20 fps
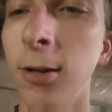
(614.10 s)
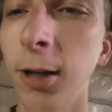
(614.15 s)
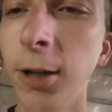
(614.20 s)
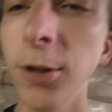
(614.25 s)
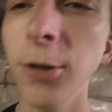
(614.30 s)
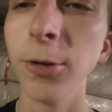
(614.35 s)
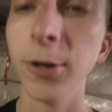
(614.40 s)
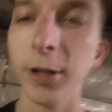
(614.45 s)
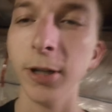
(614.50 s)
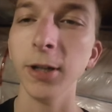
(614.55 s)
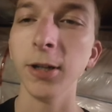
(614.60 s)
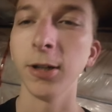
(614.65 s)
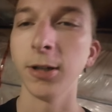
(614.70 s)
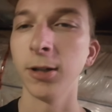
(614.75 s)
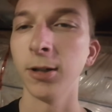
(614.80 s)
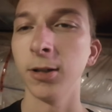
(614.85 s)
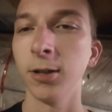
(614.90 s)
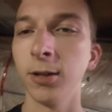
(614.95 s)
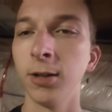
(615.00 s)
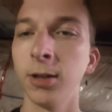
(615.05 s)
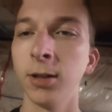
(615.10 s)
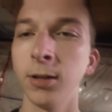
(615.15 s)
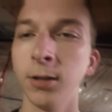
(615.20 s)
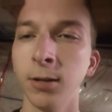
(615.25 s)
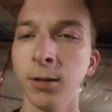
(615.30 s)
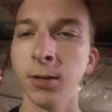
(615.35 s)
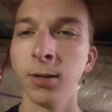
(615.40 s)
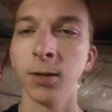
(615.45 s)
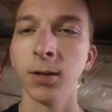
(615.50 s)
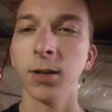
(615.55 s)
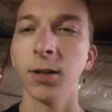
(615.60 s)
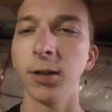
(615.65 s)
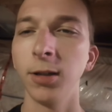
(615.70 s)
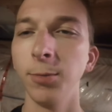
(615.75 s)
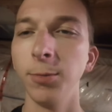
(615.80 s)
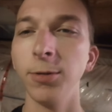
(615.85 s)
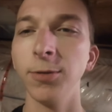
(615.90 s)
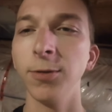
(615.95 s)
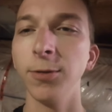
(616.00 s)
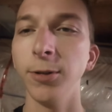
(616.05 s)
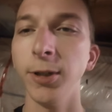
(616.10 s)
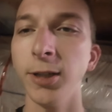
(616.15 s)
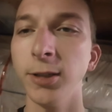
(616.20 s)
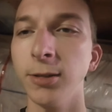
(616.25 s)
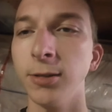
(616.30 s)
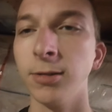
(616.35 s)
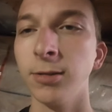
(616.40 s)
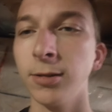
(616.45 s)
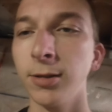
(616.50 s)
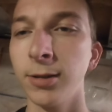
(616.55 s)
I do, kid. Give me your phone now.